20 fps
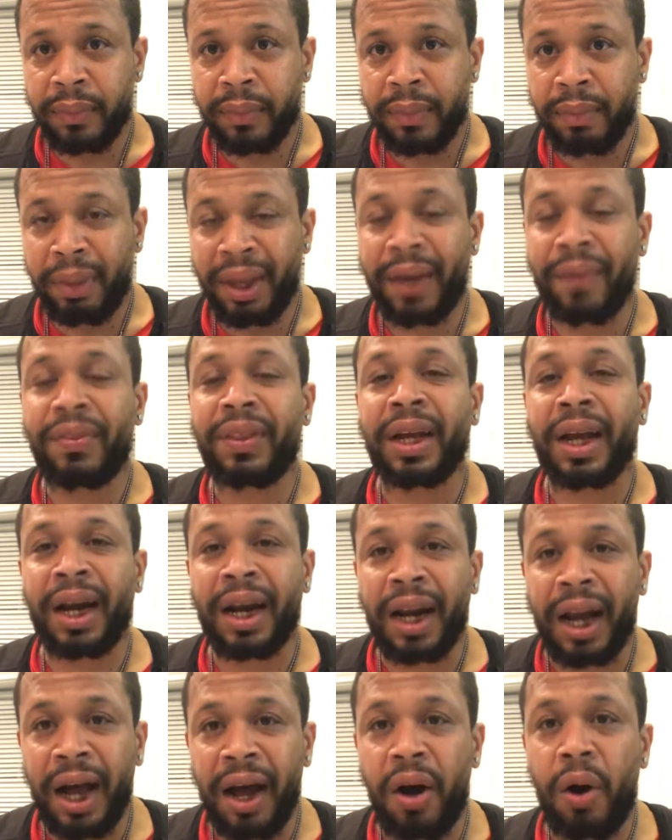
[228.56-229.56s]
maketh the
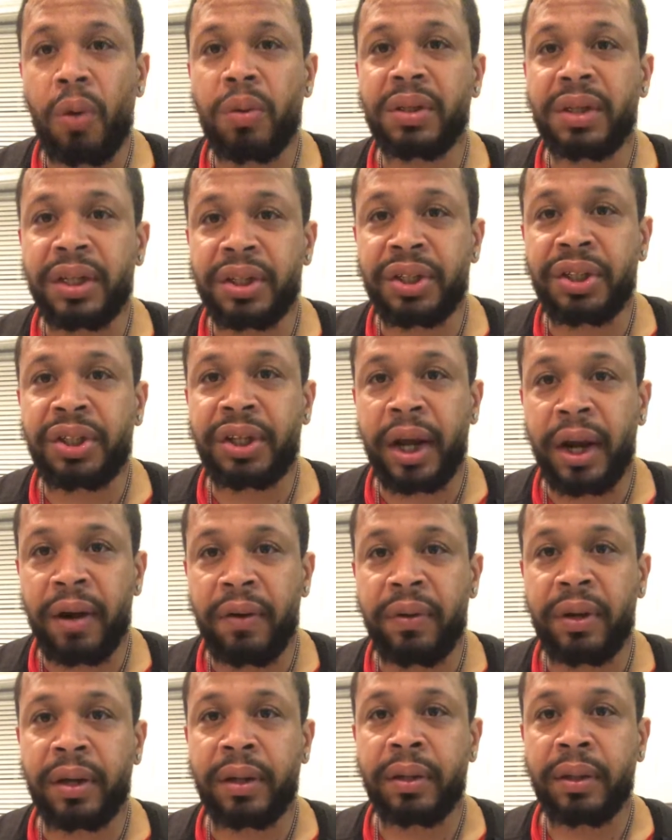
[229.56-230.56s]
clouds his
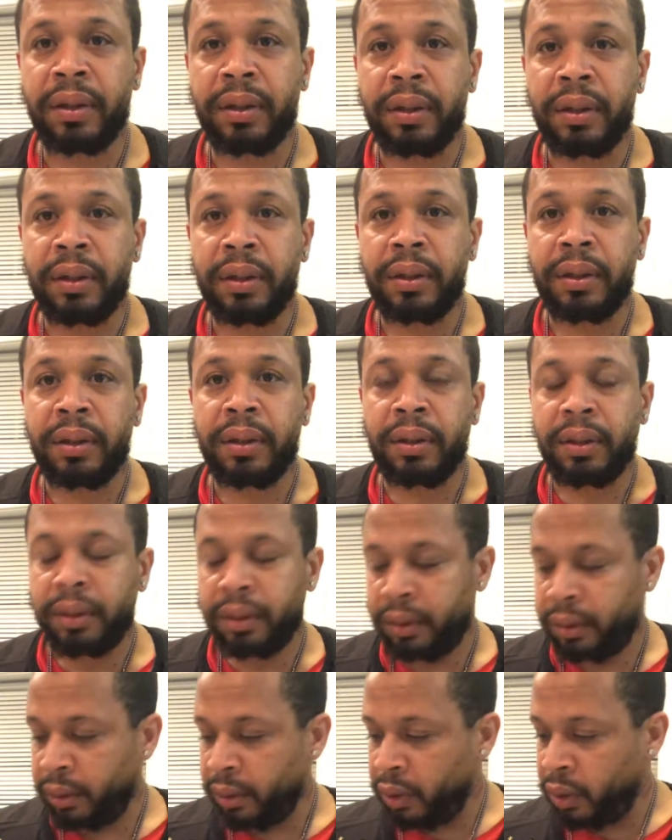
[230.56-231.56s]
chariot.
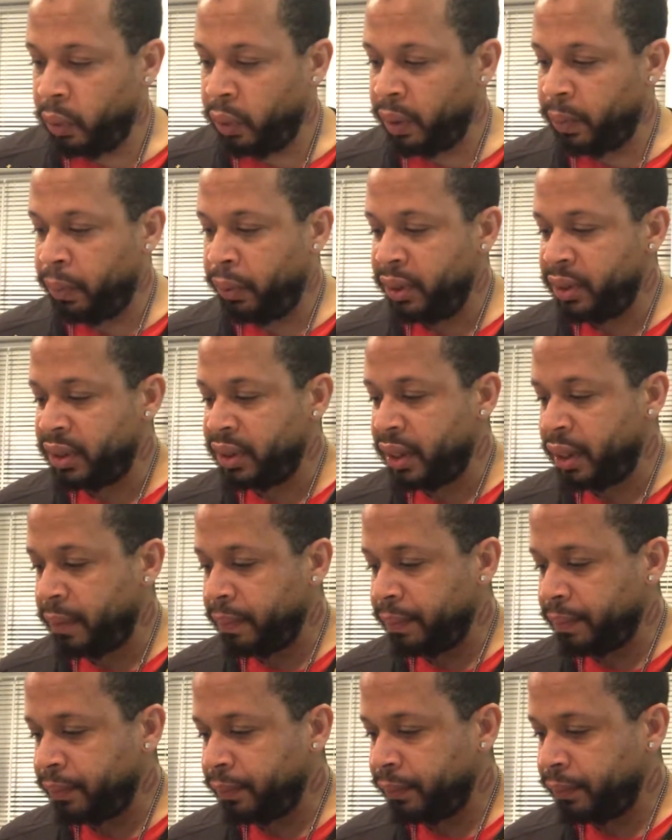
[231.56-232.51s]
Quick precept.